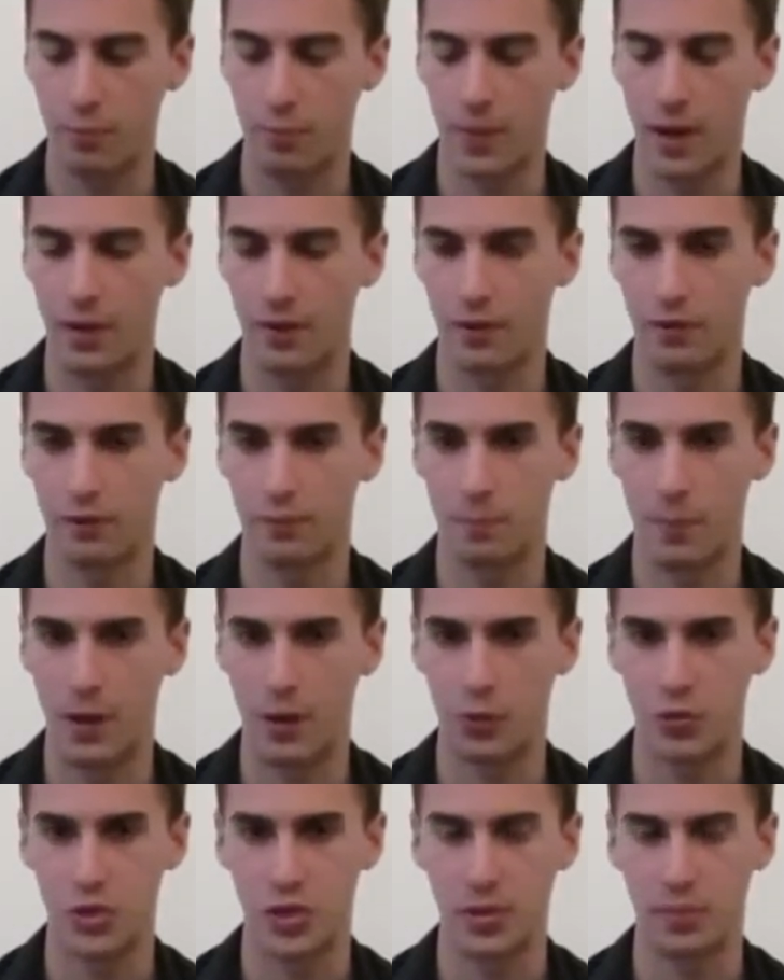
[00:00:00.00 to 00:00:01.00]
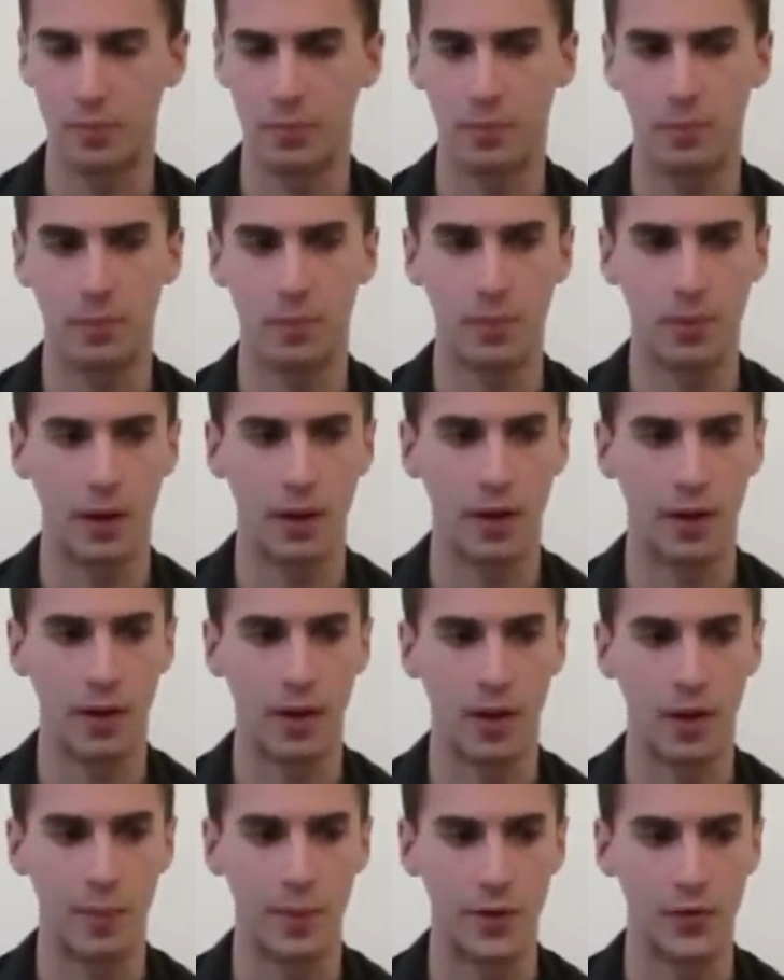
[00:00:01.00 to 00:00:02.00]
from MailChimp
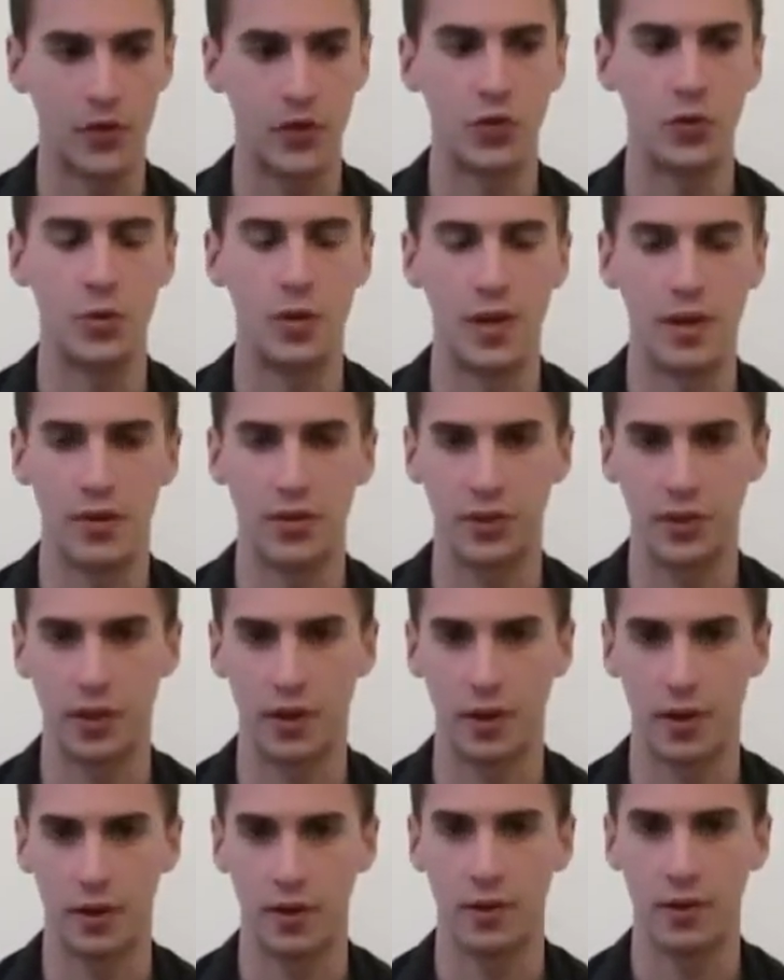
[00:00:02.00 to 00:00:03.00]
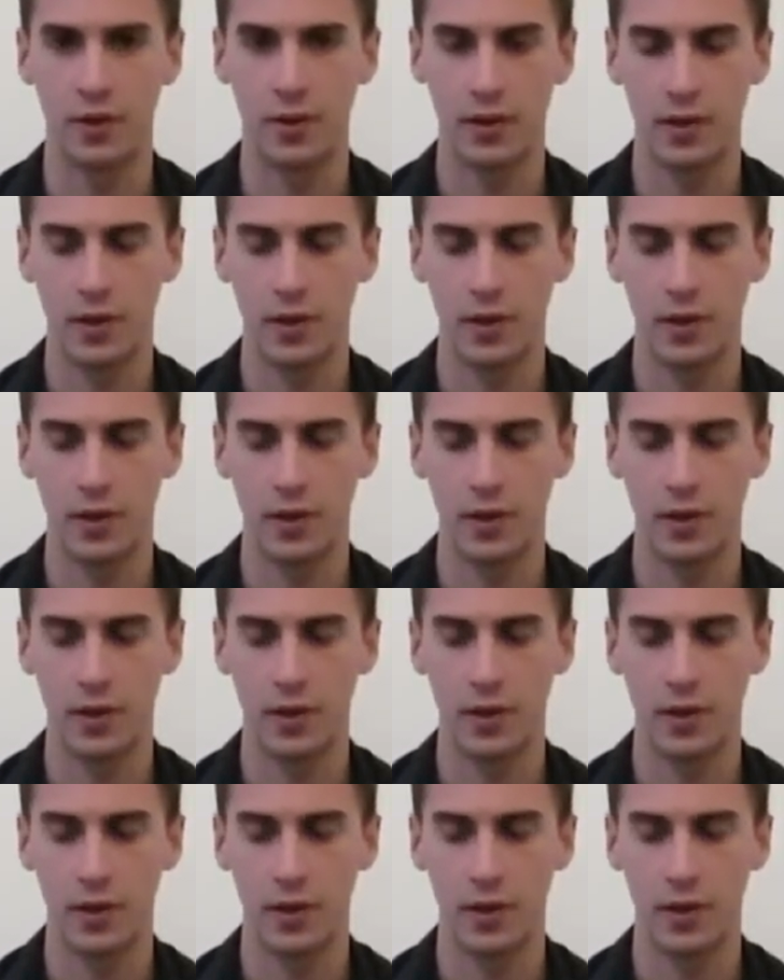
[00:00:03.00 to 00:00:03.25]
about 2 years ago,